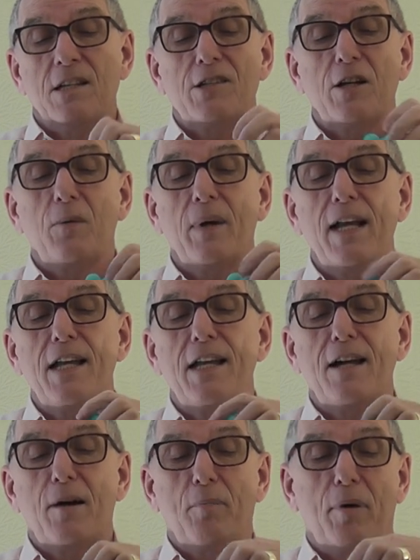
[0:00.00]
So we're in
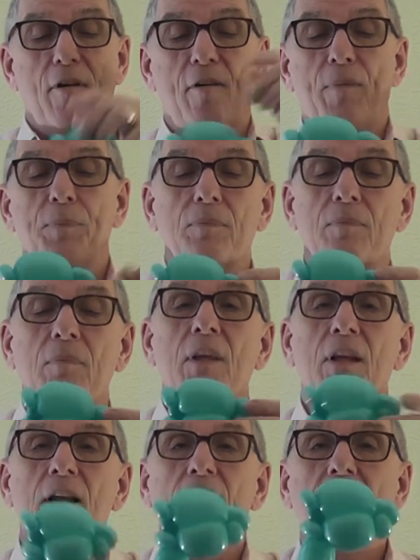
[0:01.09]
that,
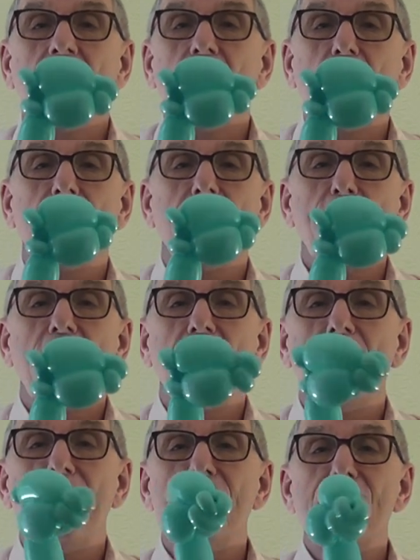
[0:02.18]
looking a bit
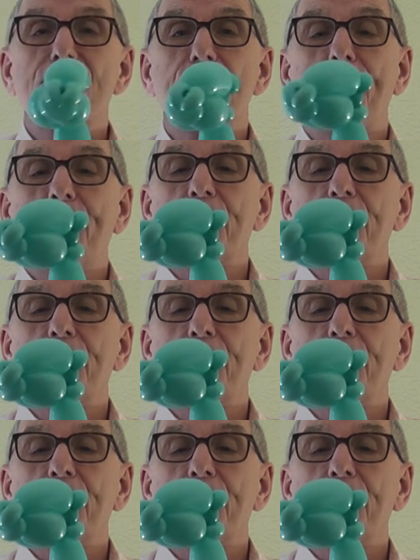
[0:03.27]
like this.